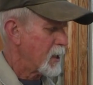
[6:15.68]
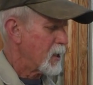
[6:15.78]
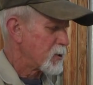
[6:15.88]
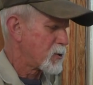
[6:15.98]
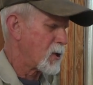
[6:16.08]

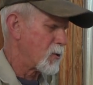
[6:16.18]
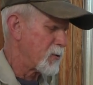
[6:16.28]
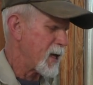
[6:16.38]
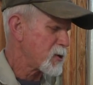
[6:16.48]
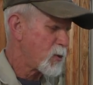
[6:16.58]
So
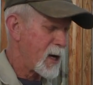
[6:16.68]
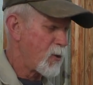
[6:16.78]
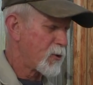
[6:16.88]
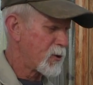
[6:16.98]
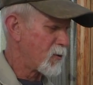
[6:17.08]
that's why
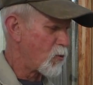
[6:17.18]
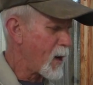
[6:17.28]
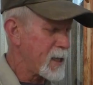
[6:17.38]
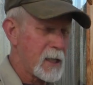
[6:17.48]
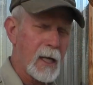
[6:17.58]
we
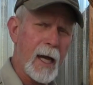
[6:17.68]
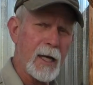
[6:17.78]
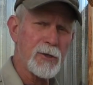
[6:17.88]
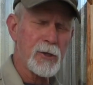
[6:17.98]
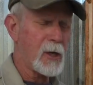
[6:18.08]
waited
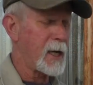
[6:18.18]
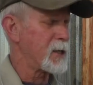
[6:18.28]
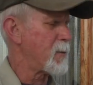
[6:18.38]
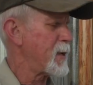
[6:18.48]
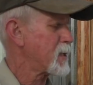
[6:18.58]
last year, had
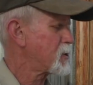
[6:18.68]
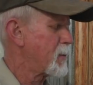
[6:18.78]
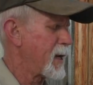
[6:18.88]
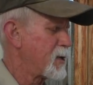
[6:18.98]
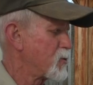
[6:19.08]
the best
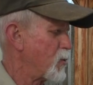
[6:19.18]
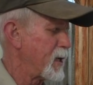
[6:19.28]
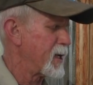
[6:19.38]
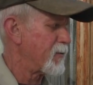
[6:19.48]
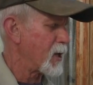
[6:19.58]
tomatoes we
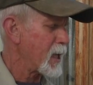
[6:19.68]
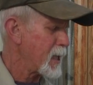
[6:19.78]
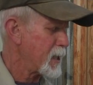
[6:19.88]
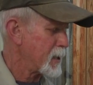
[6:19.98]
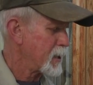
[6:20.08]
ever
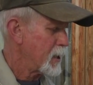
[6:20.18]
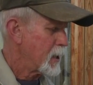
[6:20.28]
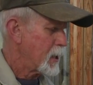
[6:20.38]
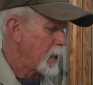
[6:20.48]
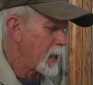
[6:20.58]
had.
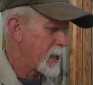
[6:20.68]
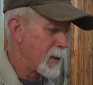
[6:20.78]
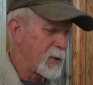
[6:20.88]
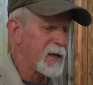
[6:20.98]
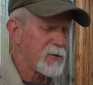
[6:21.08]
And I
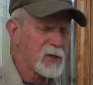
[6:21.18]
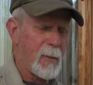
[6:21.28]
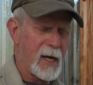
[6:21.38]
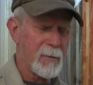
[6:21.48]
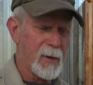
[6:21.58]
believe it was
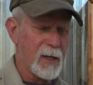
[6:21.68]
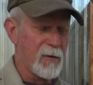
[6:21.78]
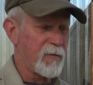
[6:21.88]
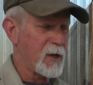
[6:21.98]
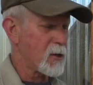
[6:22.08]
about May the
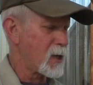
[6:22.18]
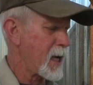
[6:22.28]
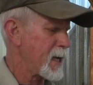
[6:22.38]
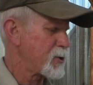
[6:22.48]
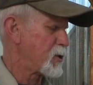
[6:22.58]
5th
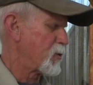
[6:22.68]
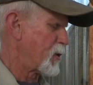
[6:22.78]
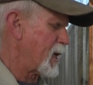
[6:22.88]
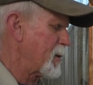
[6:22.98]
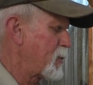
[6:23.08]
last year
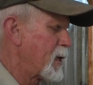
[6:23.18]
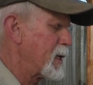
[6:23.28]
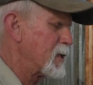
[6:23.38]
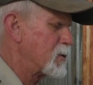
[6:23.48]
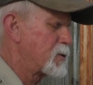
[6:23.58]
when I
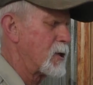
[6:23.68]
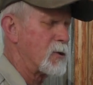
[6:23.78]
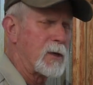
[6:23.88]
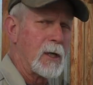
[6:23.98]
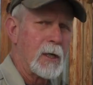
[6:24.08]
planted.
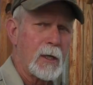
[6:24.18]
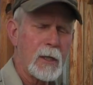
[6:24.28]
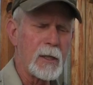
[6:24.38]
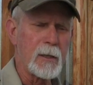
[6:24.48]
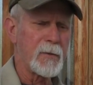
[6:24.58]
So
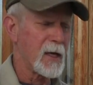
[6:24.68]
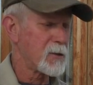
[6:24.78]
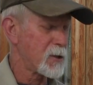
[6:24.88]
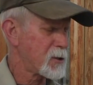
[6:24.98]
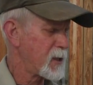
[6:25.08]
that'll
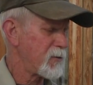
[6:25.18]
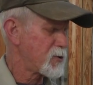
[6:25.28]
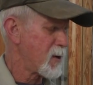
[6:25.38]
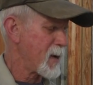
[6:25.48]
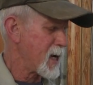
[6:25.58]
just give you
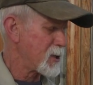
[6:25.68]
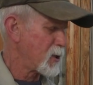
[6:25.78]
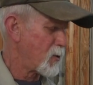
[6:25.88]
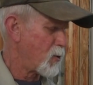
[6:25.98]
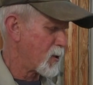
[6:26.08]
some
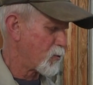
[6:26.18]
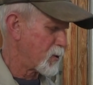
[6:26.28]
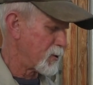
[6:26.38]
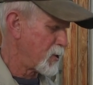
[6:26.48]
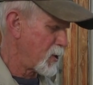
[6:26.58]
idea of what
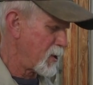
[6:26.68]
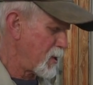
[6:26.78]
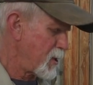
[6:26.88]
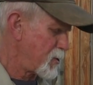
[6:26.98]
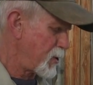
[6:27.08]
we're doing
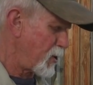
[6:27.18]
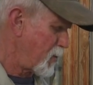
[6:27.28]
this year.